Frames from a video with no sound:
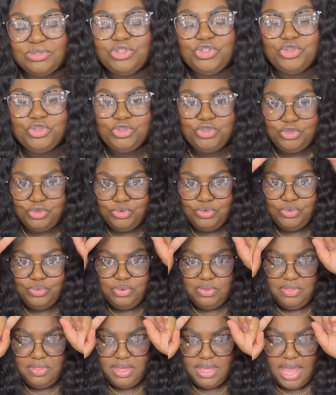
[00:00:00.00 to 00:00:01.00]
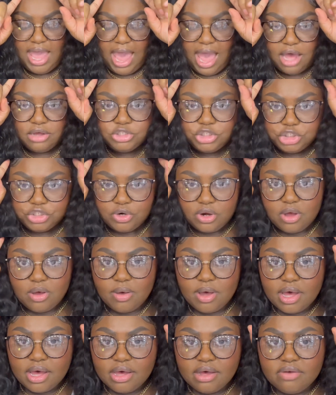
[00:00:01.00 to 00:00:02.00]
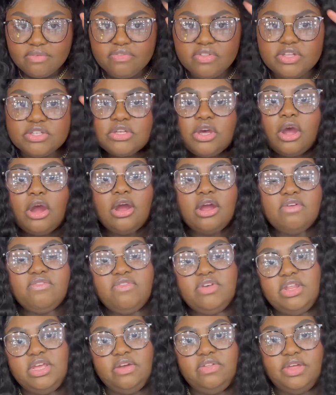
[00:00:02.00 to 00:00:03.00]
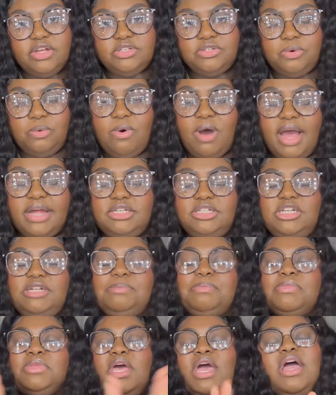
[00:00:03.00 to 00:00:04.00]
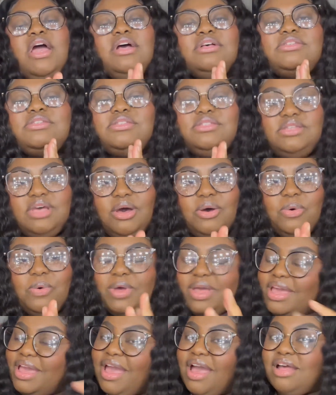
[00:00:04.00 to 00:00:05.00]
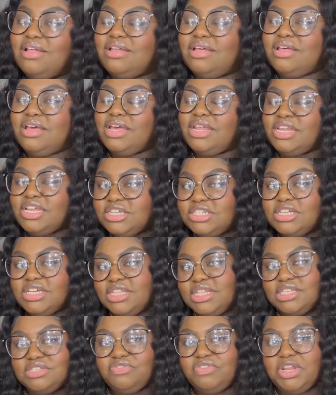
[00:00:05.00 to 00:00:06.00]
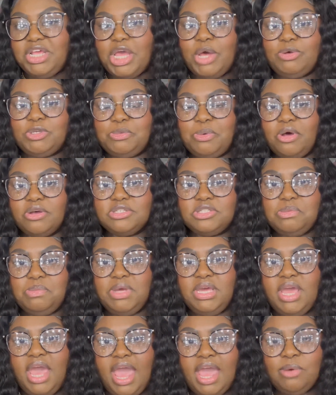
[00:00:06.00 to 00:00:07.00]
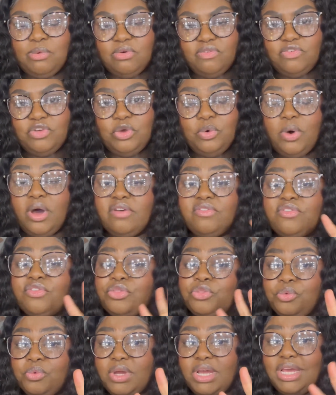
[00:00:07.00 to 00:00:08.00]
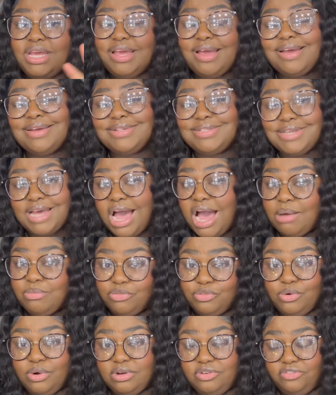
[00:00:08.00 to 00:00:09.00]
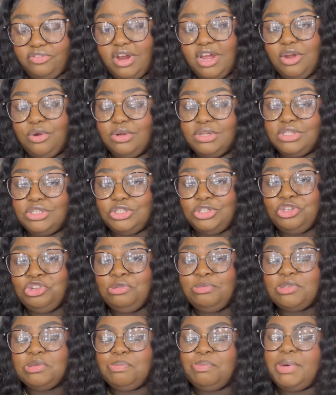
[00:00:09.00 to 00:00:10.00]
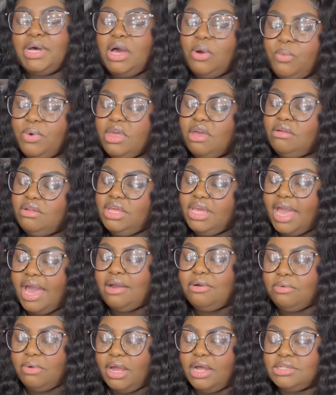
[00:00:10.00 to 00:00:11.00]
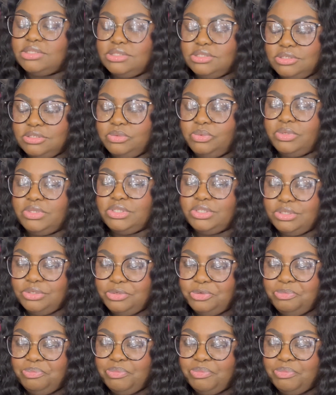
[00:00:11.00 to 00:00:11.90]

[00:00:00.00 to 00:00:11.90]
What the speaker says: to do the outro of this current video that you're watching. So initially this video was supposed to be a review of 3 Tom Ford fragrance dupes, but we only got around to doing 2.